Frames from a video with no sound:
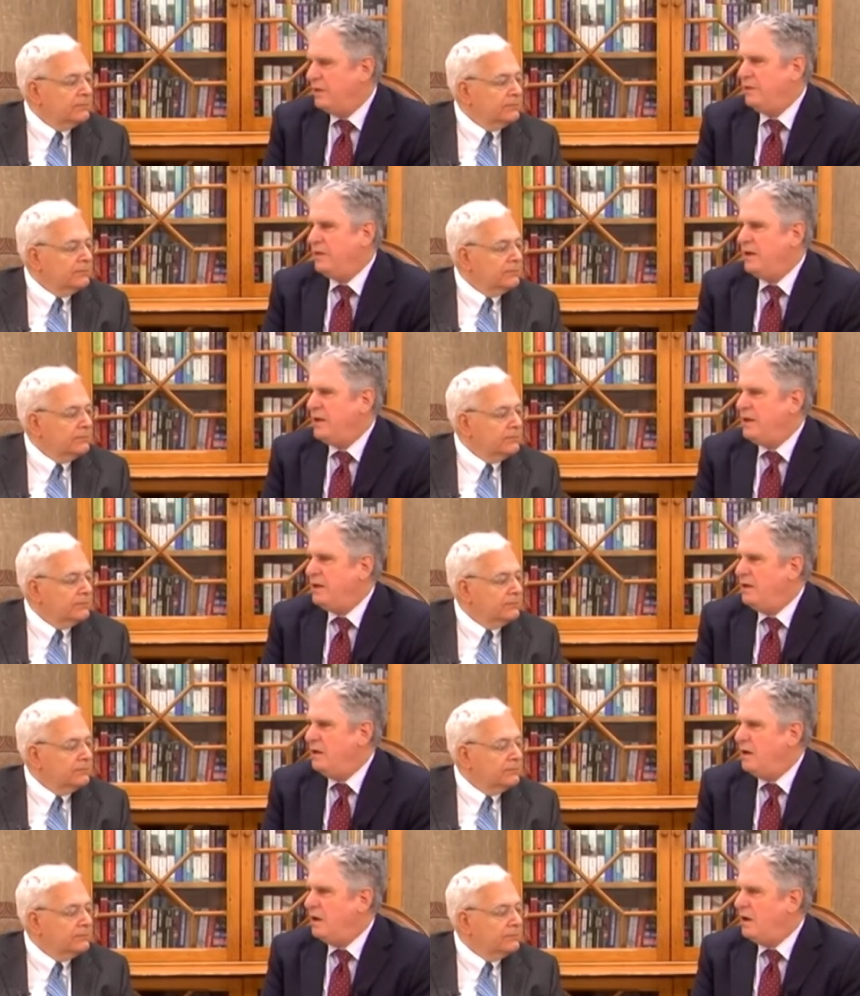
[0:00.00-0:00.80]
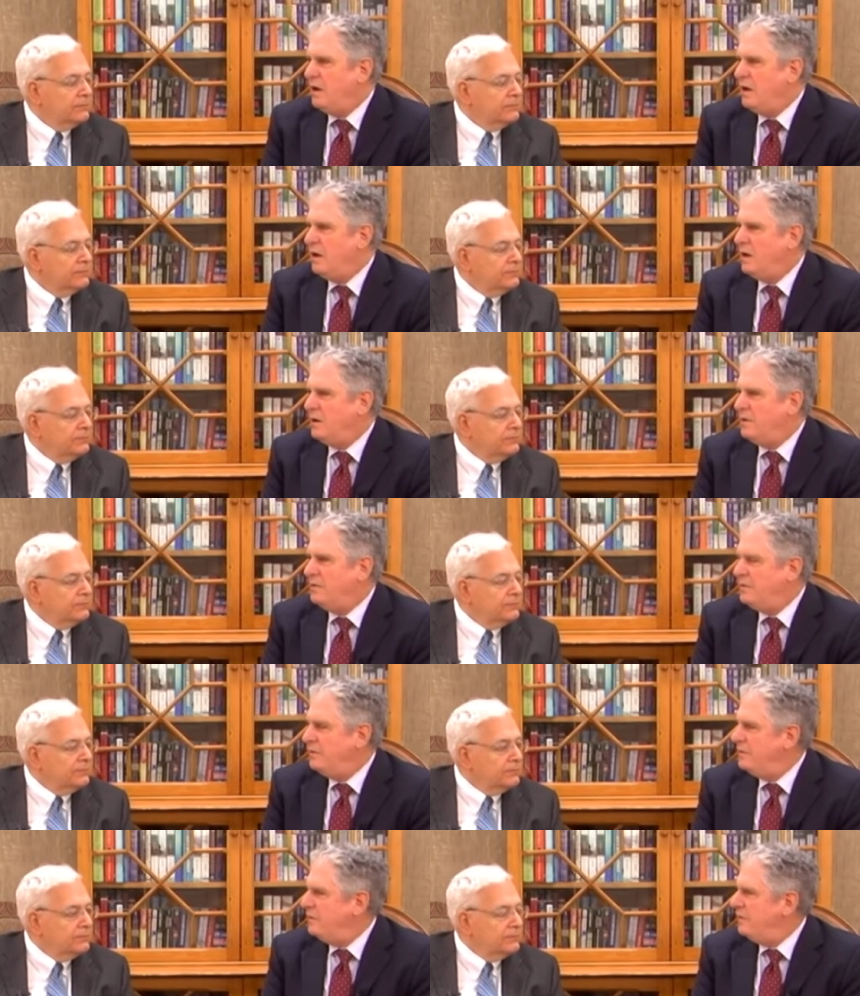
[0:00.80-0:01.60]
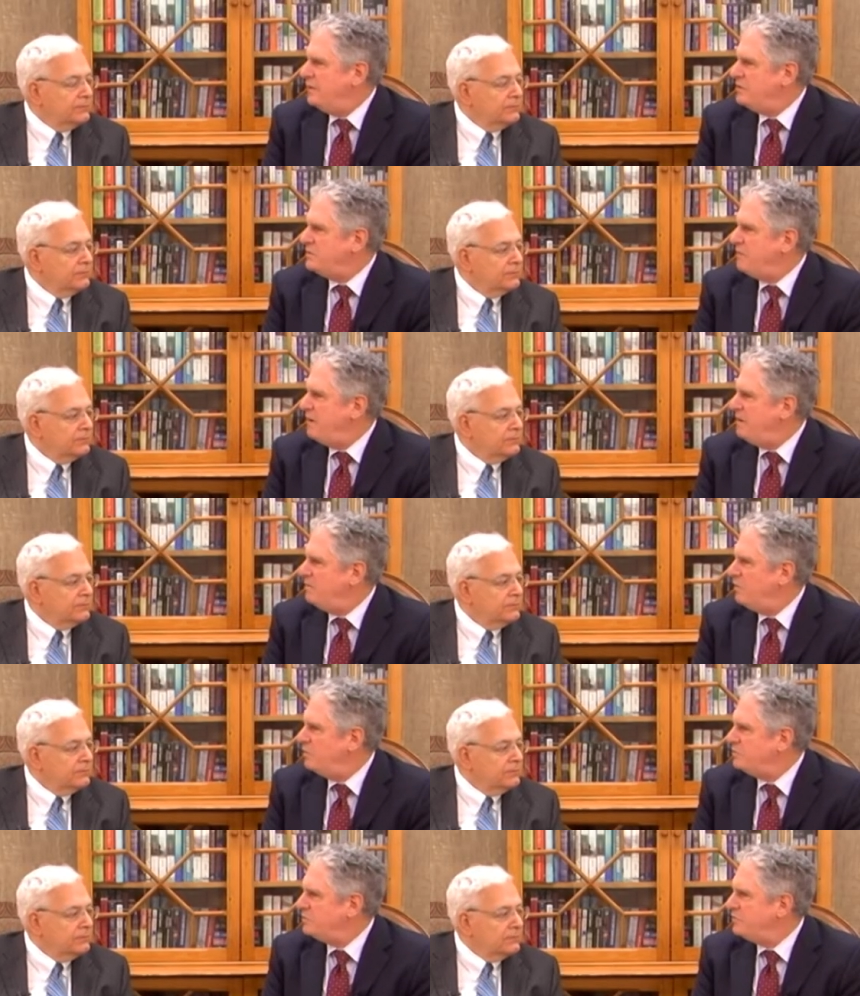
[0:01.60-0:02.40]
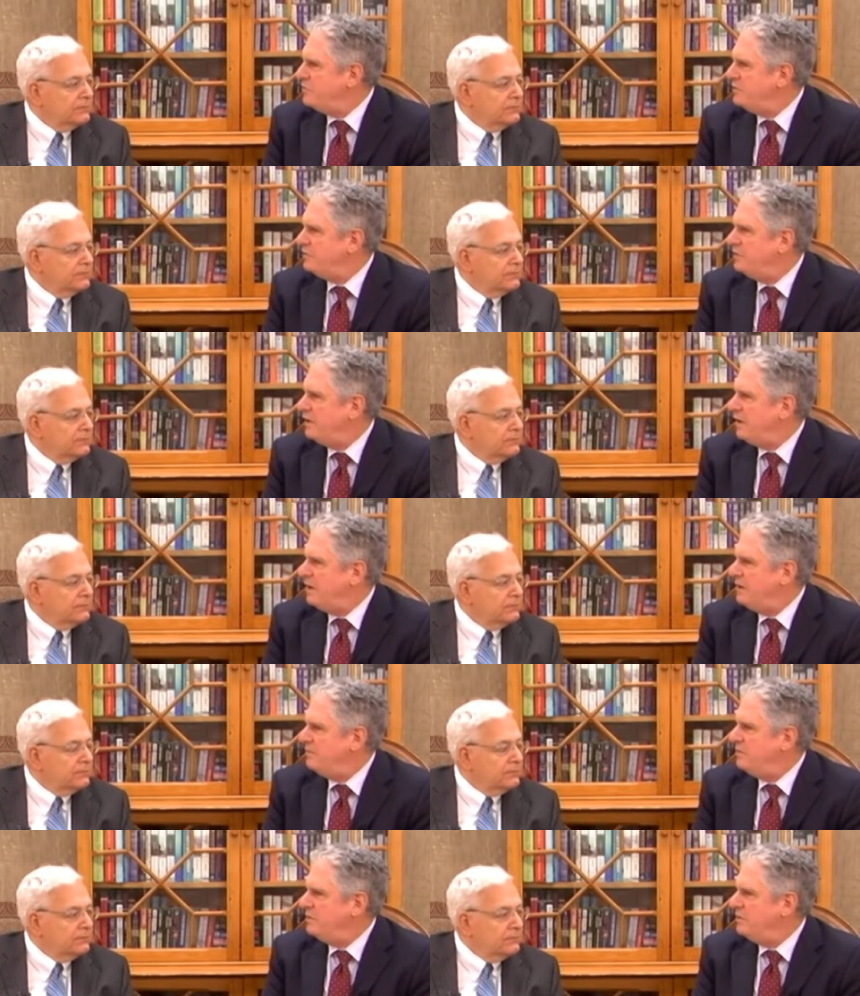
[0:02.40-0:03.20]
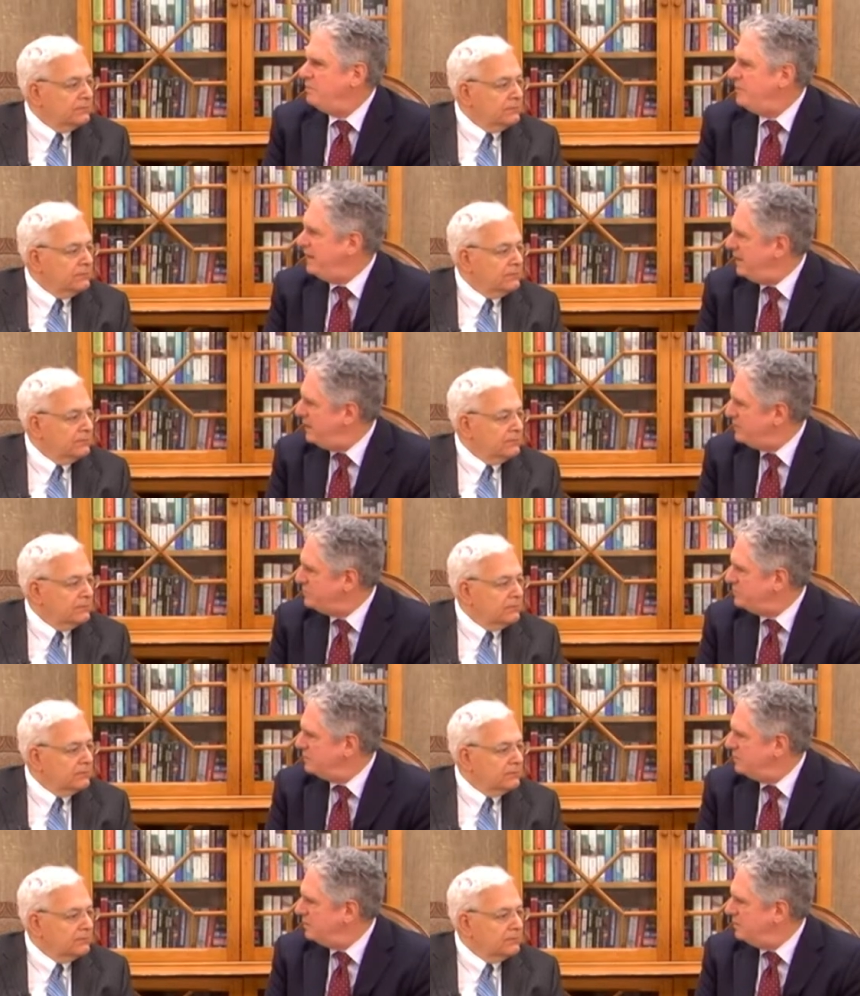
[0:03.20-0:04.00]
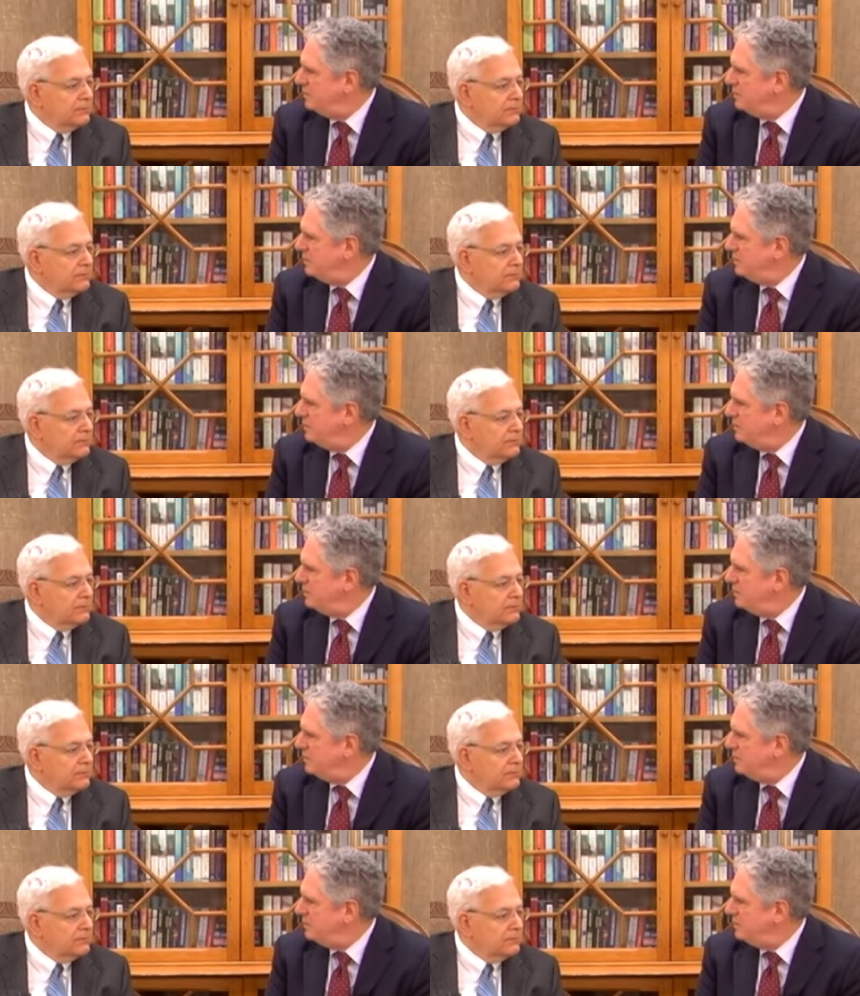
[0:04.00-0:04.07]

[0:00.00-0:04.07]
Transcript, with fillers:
Speaker 1: They, uh, they spend most of their time in the past.